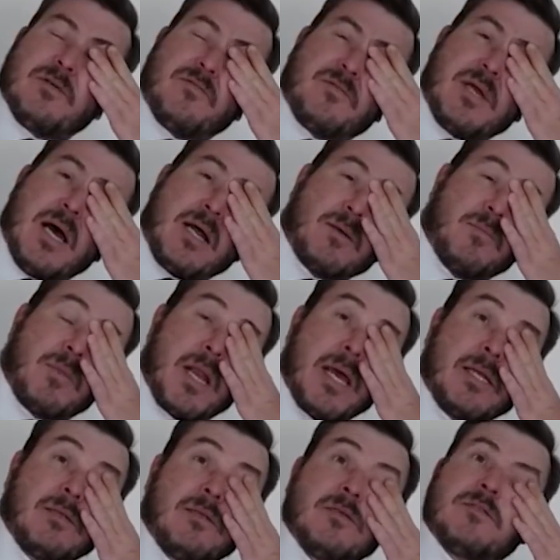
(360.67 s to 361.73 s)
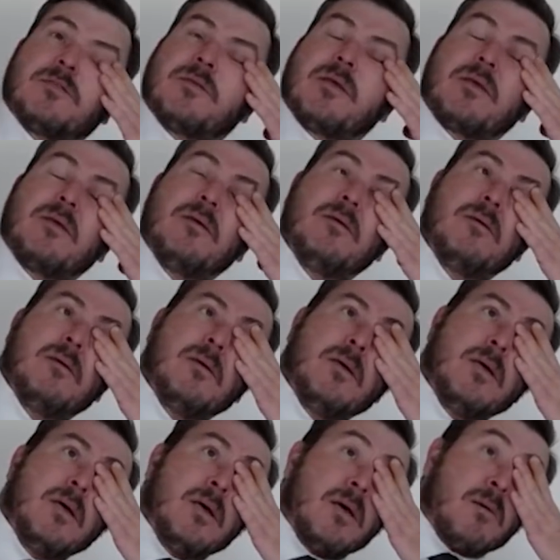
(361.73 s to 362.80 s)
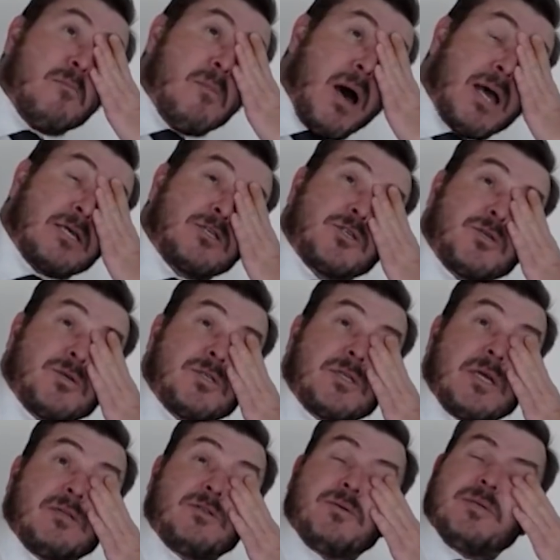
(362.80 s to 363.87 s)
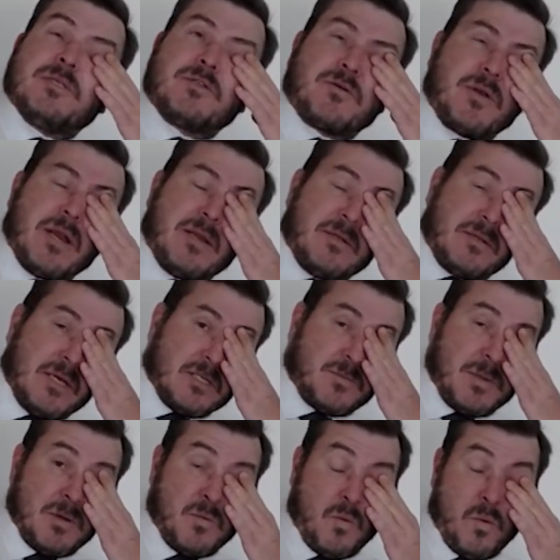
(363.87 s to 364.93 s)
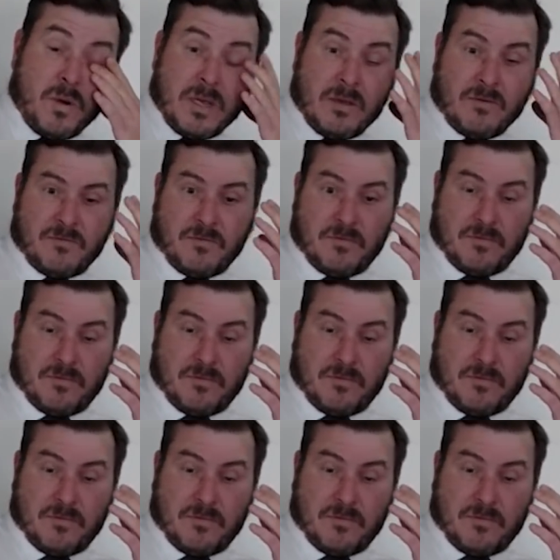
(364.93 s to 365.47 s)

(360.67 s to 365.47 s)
have downplayed this thing. Mike Schussler, to his credit, has been warning